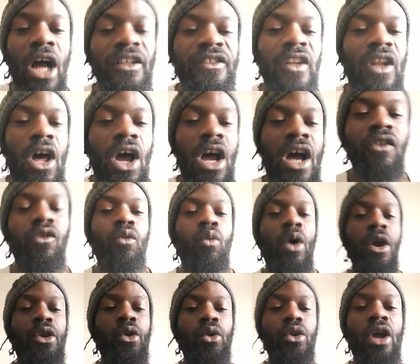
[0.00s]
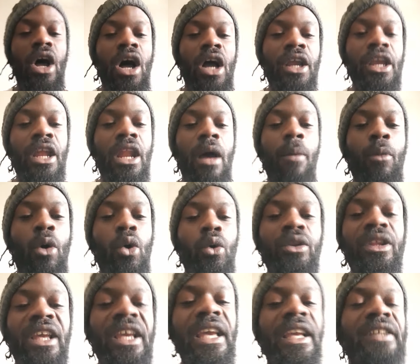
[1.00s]
as long as what you're talking
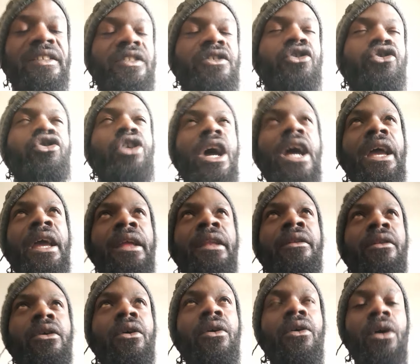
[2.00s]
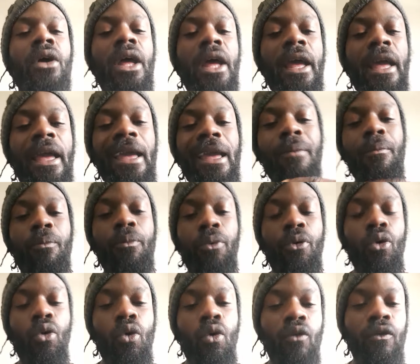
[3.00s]
about is trying to
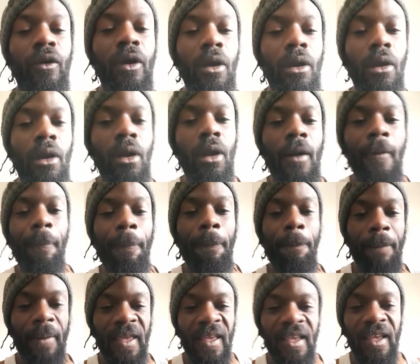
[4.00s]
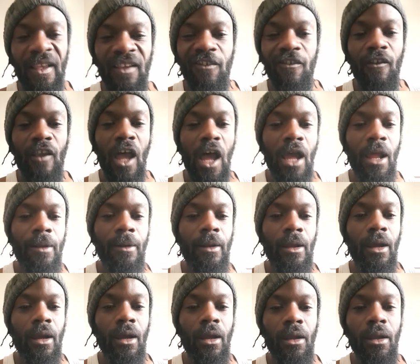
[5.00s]
improve peace
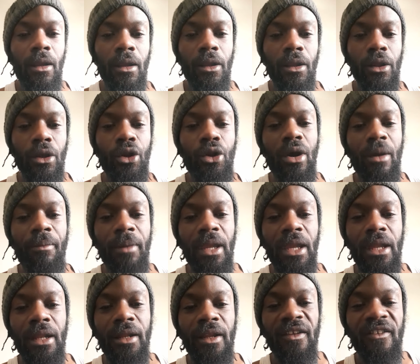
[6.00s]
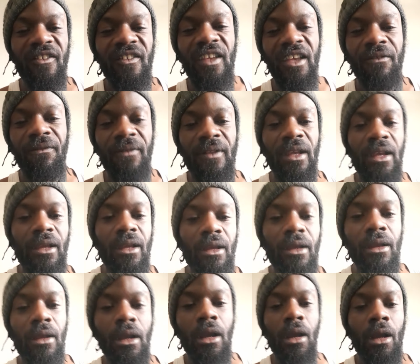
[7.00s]
and you know what I mean, safety
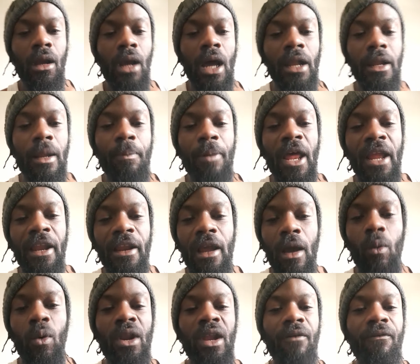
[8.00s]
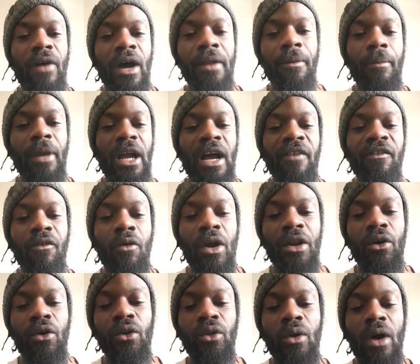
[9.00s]
and the planet that we live on, because if you
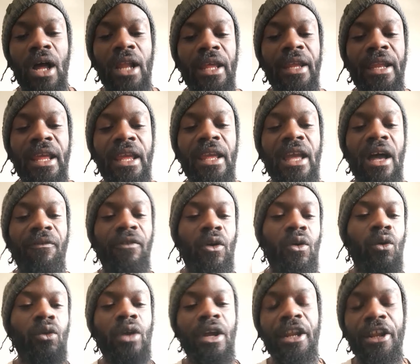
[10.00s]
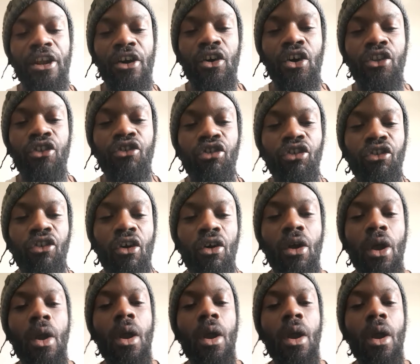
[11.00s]
want to go to holiday, you have to go to another country. So